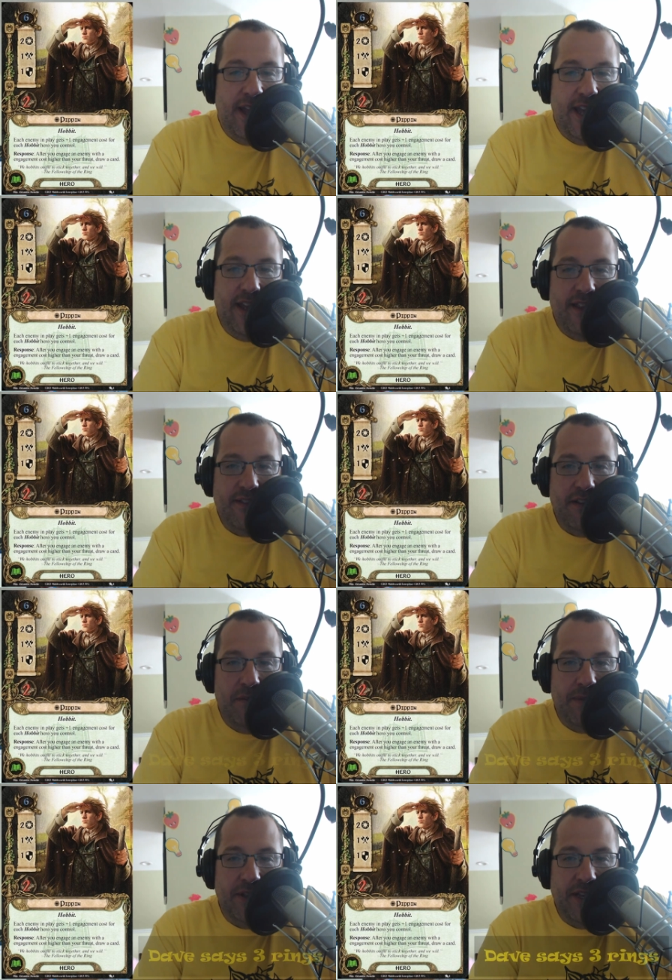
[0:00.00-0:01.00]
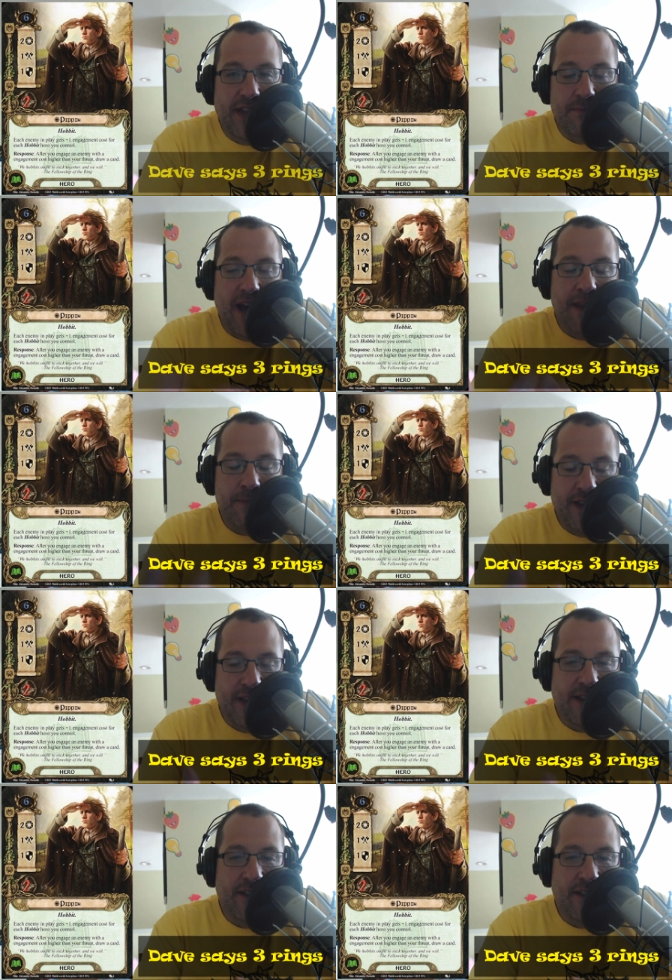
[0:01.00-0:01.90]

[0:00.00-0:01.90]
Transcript: His ability, in my opinion,